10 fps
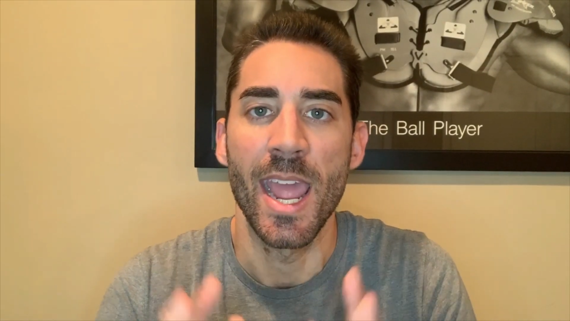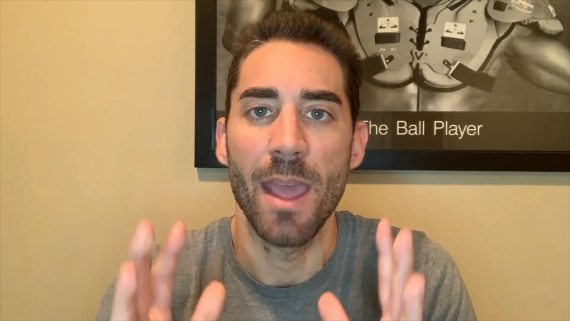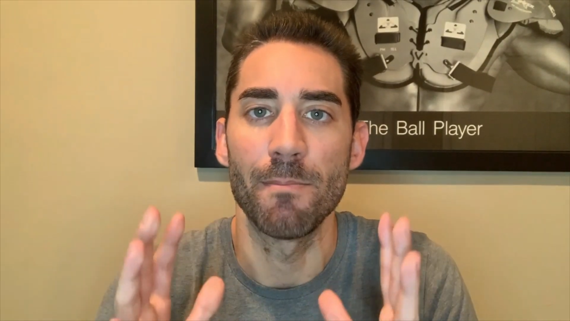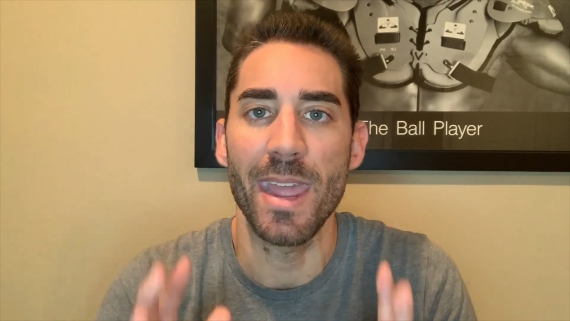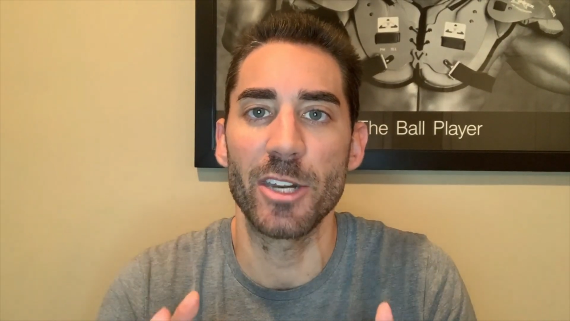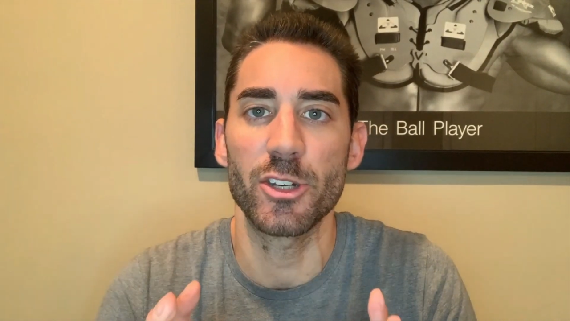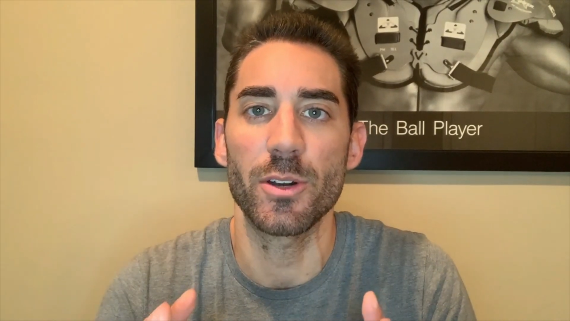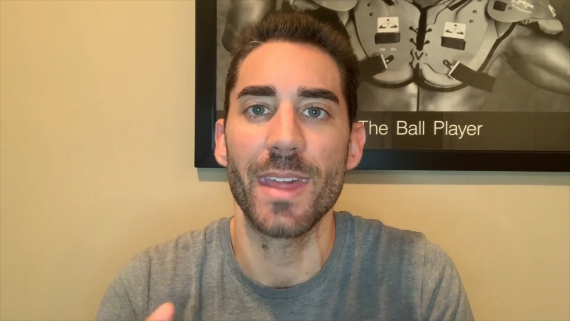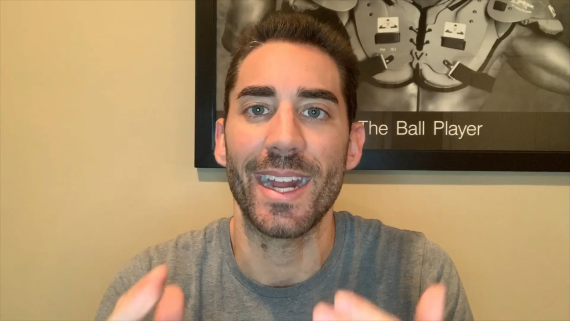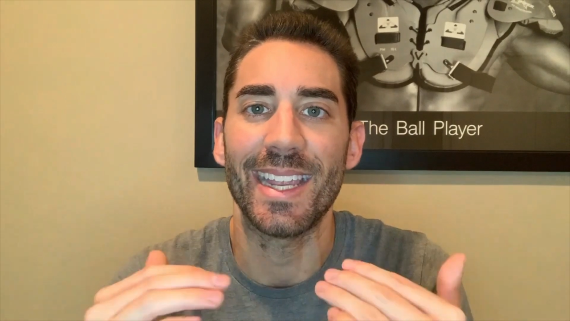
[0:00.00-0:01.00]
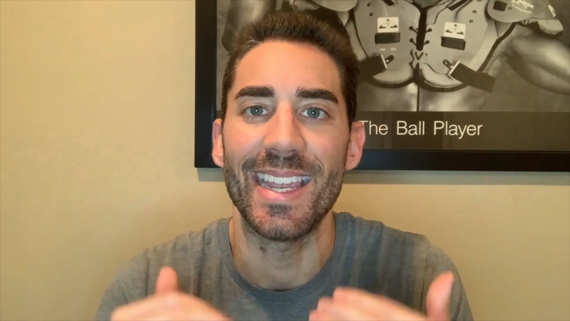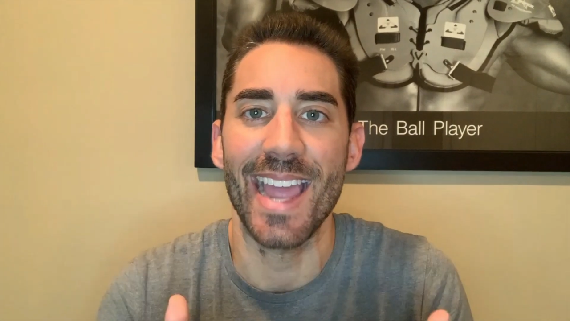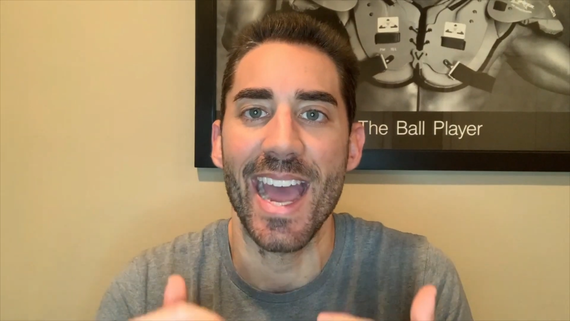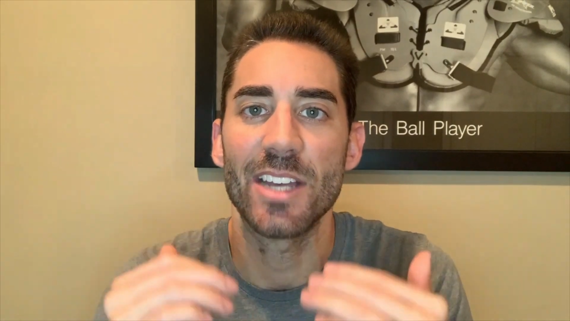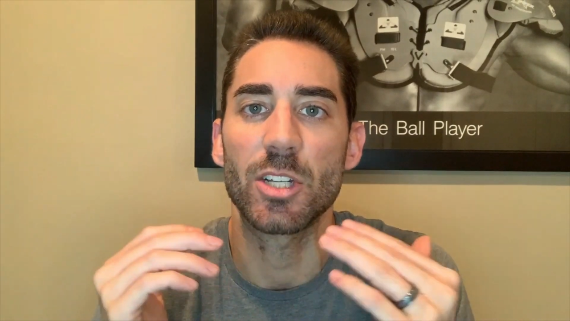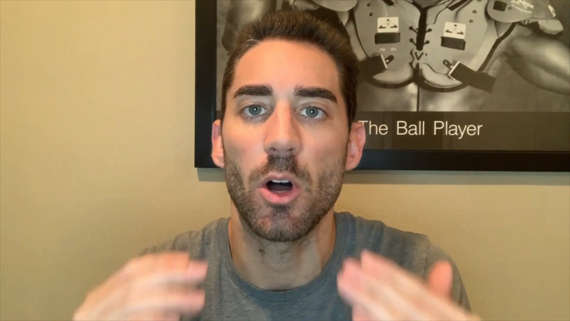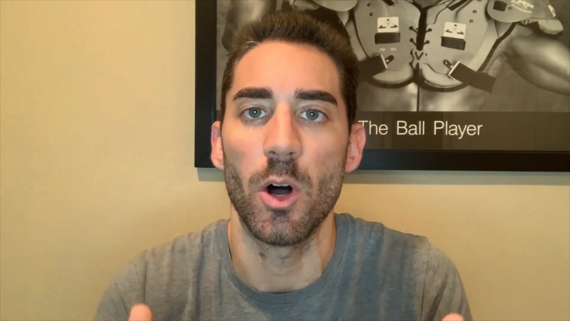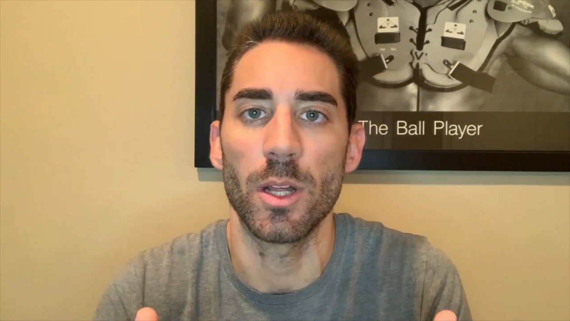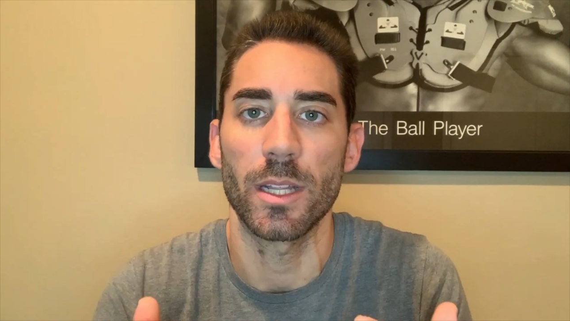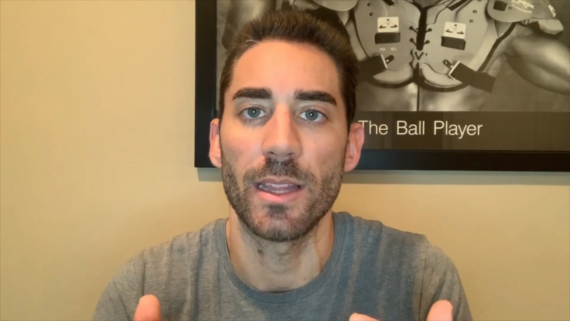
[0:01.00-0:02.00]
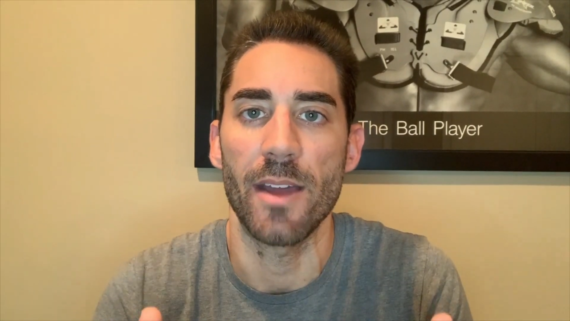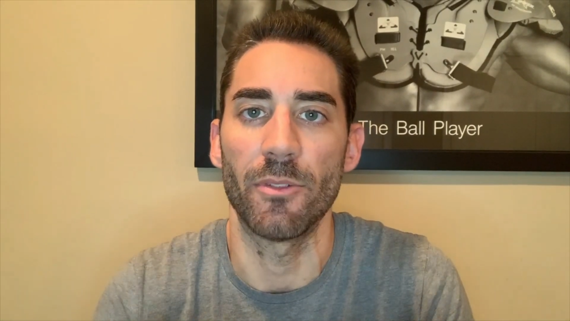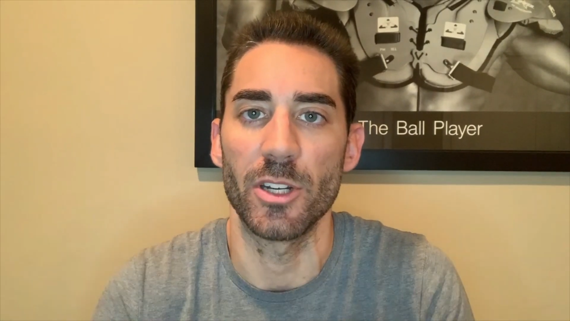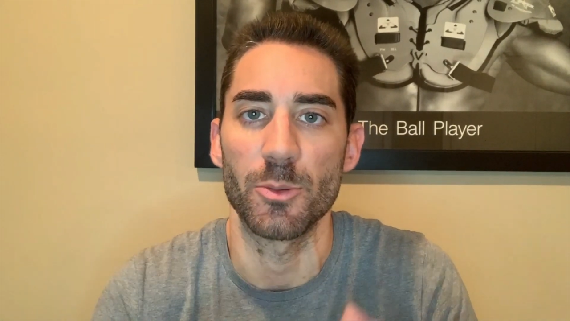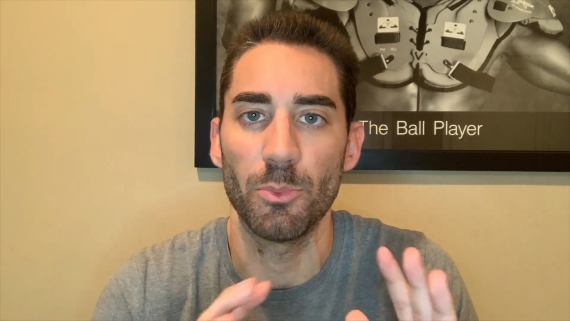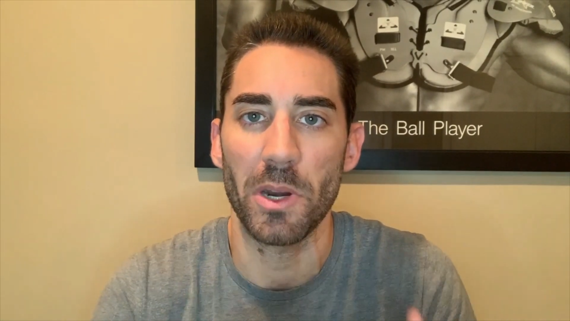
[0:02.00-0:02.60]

and make sure that he has all the leverage.